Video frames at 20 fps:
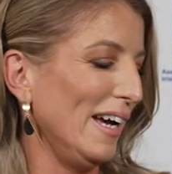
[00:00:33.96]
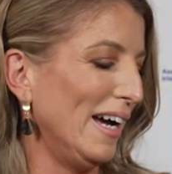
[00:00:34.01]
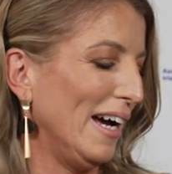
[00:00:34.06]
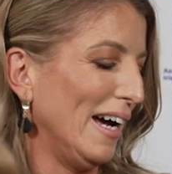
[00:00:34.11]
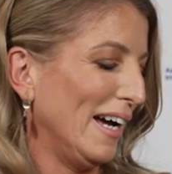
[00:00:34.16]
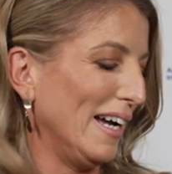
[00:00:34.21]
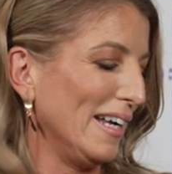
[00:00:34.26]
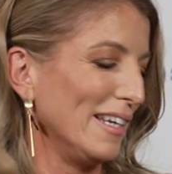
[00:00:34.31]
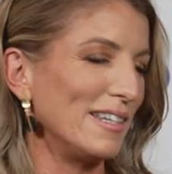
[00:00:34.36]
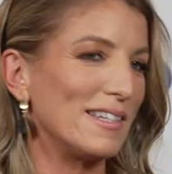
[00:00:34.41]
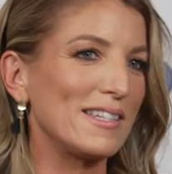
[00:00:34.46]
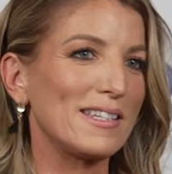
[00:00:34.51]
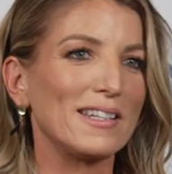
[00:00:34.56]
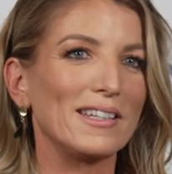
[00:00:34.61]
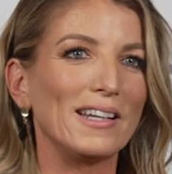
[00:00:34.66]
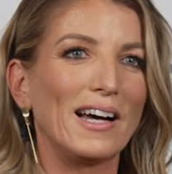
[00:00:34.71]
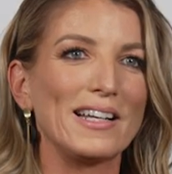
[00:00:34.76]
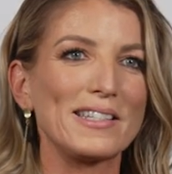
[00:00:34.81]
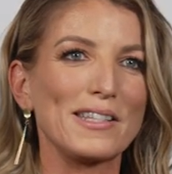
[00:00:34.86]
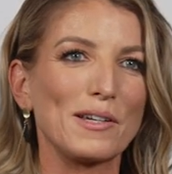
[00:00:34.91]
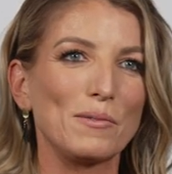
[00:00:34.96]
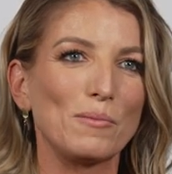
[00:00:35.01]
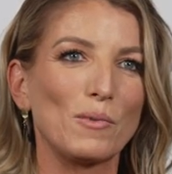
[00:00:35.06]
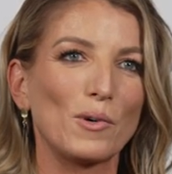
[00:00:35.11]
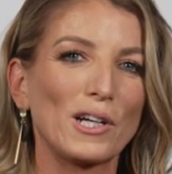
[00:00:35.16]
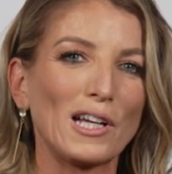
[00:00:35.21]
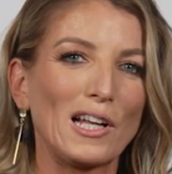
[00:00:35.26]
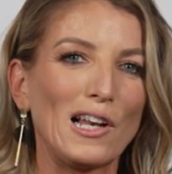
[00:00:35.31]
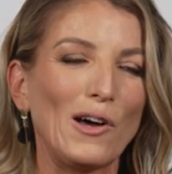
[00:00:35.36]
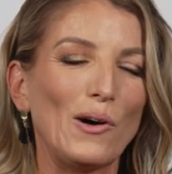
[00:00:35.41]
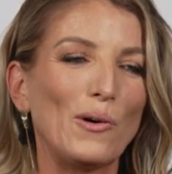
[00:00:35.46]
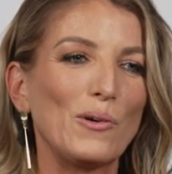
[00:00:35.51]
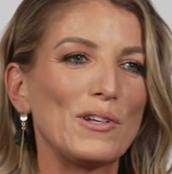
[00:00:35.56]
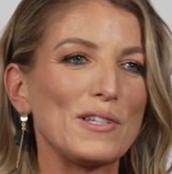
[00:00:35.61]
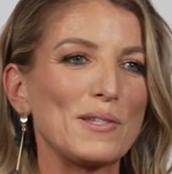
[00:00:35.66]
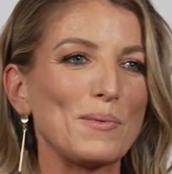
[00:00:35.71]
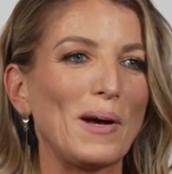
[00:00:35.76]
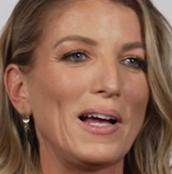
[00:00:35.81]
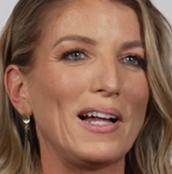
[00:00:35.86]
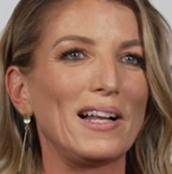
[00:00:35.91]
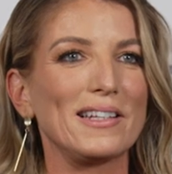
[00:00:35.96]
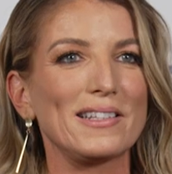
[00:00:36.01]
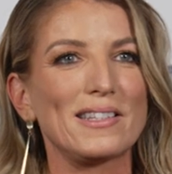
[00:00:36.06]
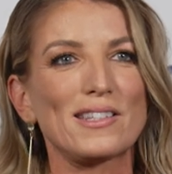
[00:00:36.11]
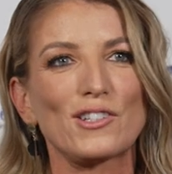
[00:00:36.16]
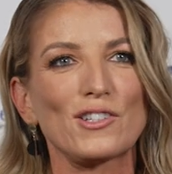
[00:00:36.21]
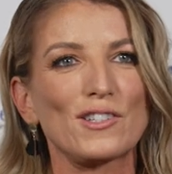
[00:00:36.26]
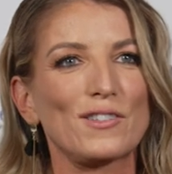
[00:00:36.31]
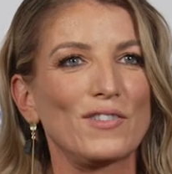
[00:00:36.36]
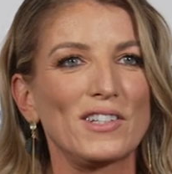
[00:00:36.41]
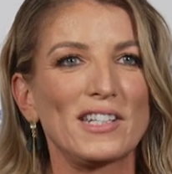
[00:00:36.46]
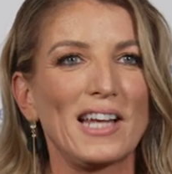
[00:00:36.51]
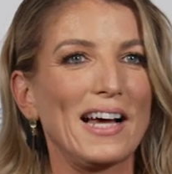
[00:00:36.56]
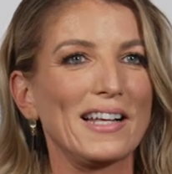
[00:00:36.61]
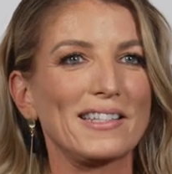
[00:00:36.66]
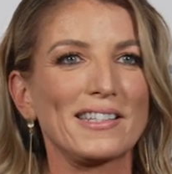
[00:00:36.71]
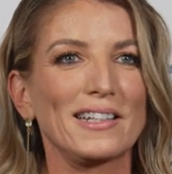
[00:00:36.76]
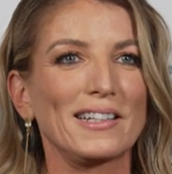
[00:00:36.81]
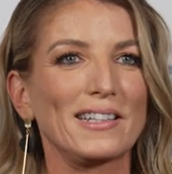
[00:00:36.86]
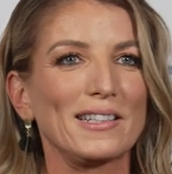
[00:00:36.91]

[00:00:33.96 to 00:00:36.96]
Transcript: And as I work alone as well, it's just fantastic.